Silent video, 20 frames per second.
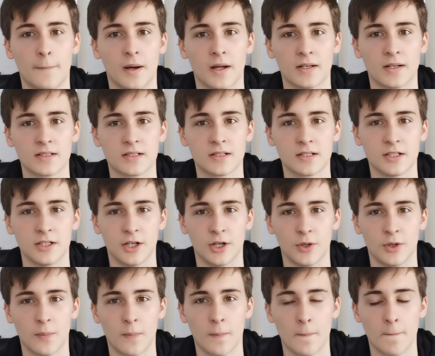But
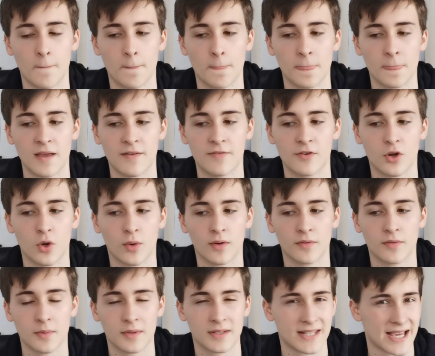if you're
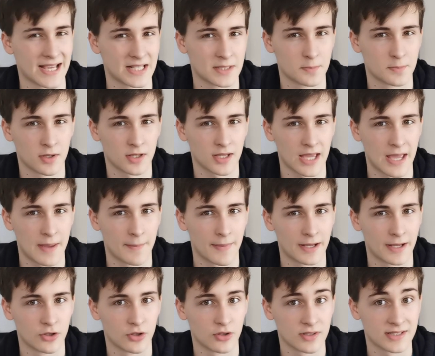going from the textbook, it
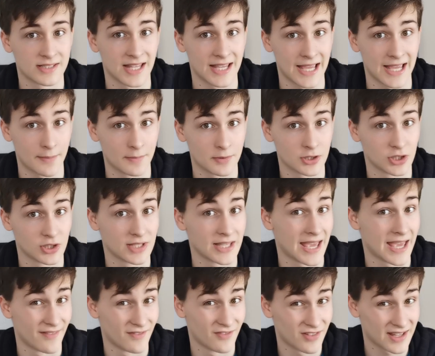might not say absolutely
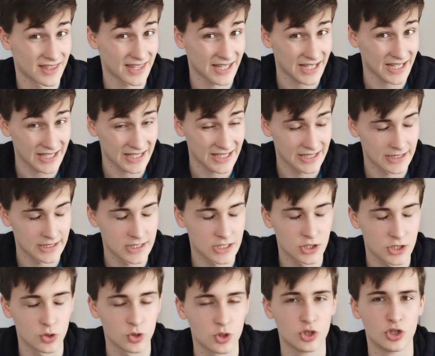everything,
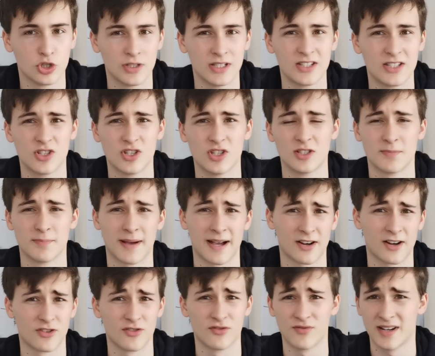so you do need to do some
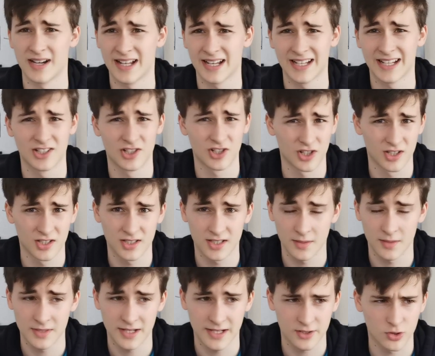background reading into your
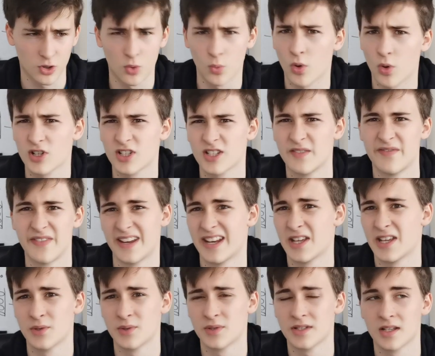subjects or watch some
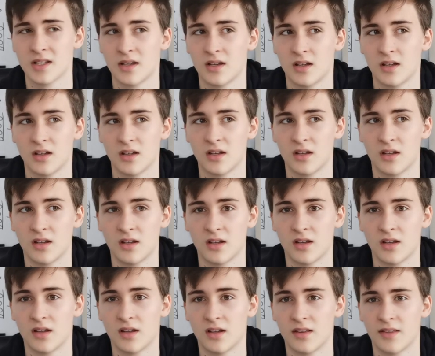videos
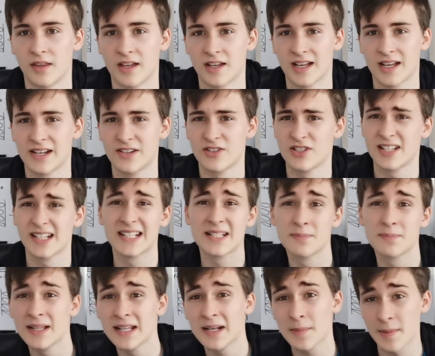that kind of just
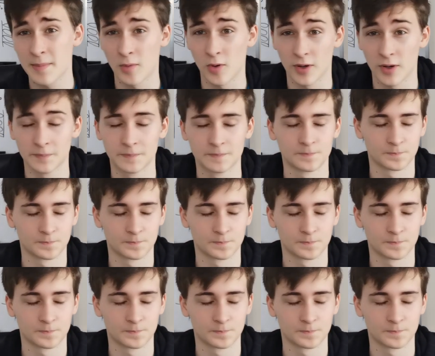explain a bit more.